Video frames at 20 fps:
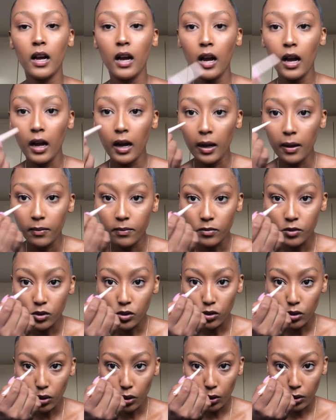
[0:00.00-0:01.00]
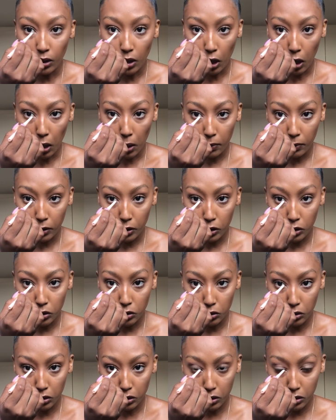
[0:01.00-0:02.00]
So yeah, I'm gonna
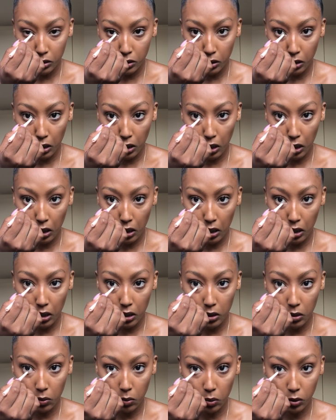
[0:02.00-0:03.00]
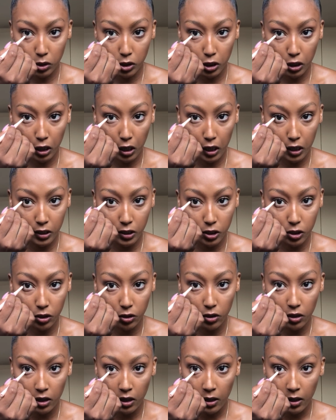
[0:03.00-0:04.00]
do this in the waterline.
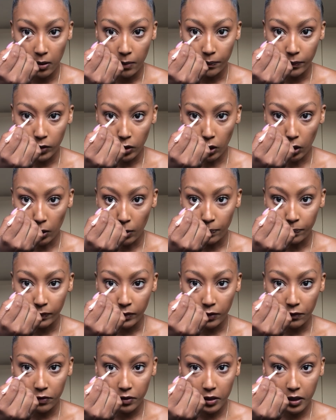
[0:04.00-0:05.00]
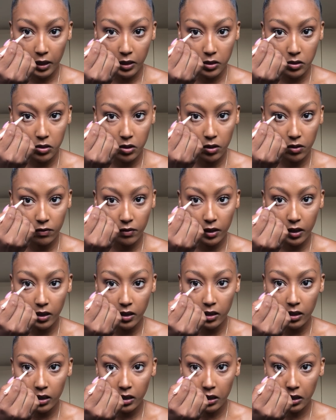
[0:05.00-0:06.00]
So yeah, if you guys know of
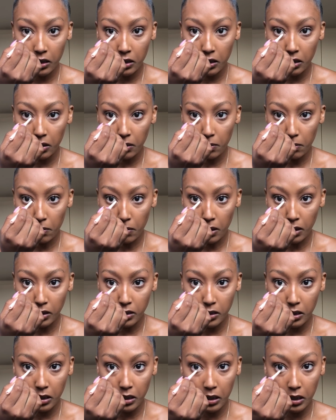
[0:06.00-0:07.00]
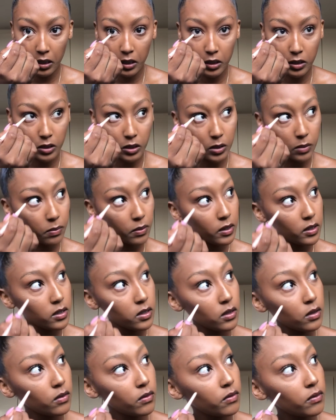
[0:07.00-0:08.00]
any like amazing
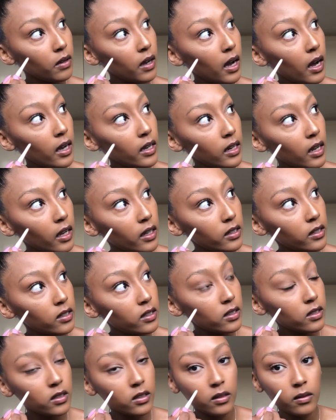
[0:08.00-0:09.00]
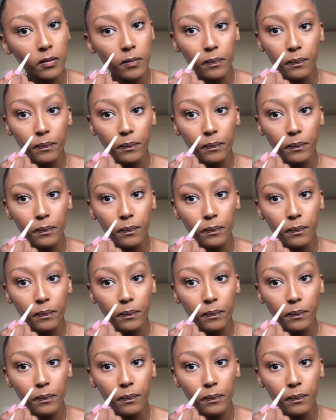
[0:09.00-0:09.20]
inexpensive eyeliners,